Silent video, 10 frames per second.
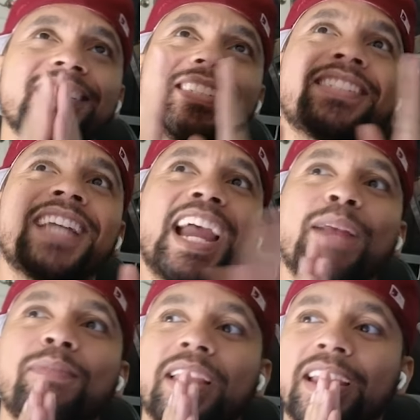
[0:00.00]

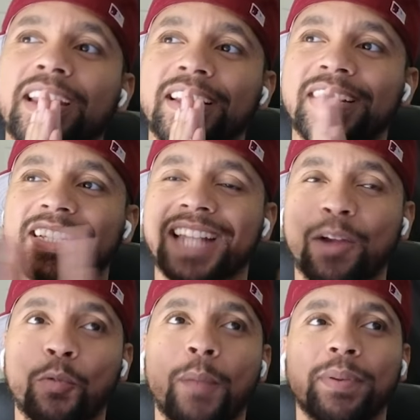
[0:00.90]
Same thing is
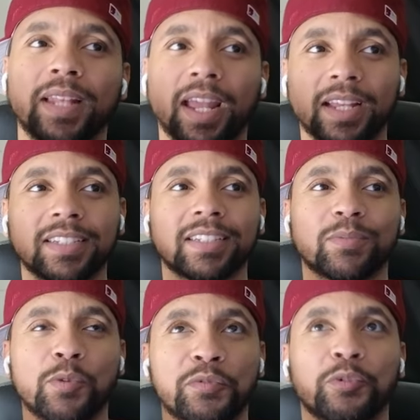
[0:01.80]
like Weapon X,
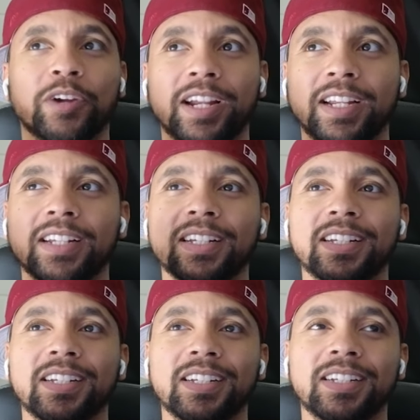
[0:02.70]
Wolverine.
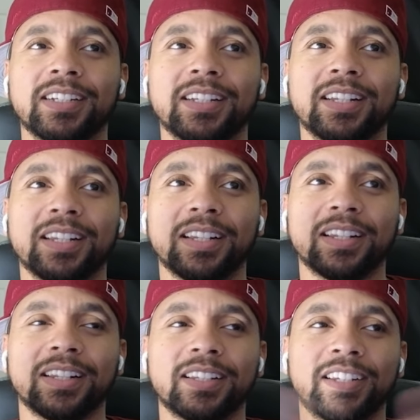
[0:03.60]

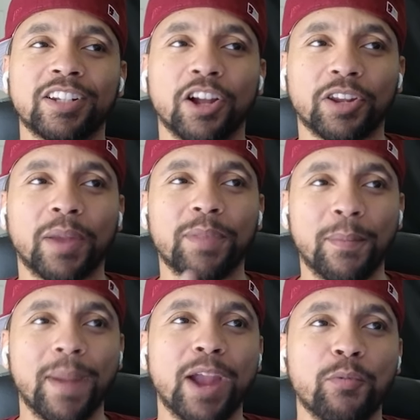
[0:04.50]
You know, they
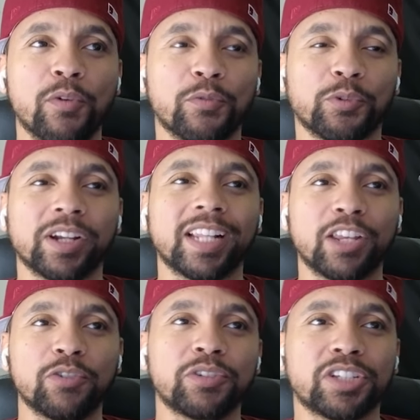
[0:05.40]
made Wolverine, they
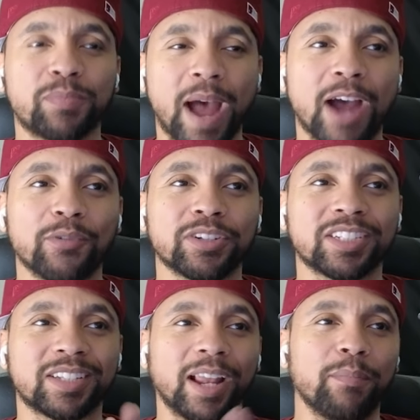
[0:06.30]
used his
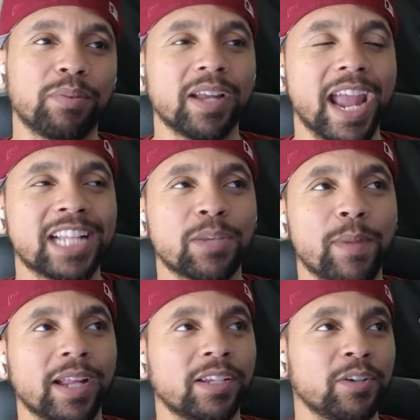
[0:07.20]
powers, they put
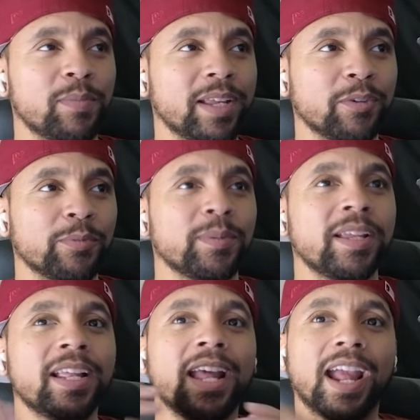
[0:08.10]
antimanium in him,
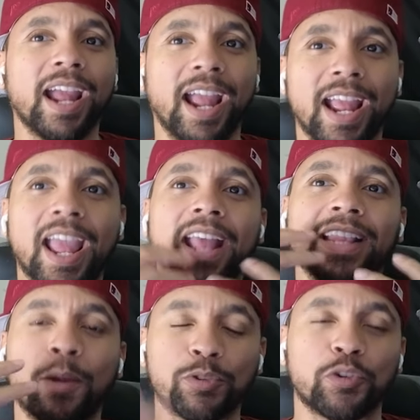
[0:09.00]
and
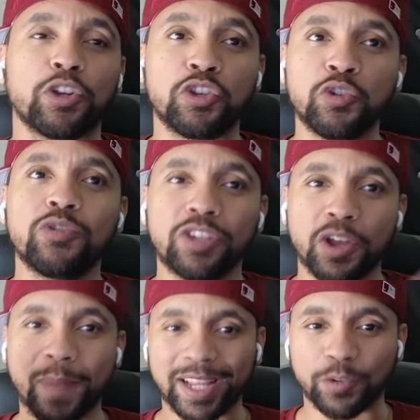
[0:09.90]
they were going to use
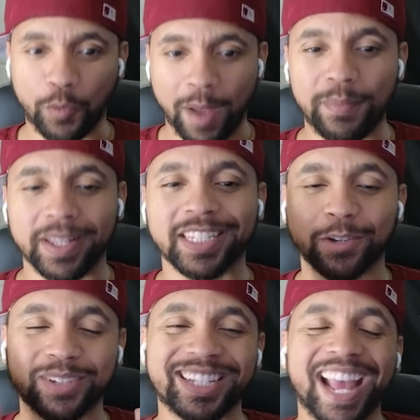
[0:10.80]
him as a weapon. So
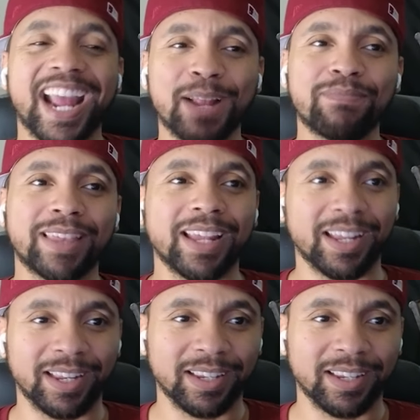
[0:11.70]
same thing.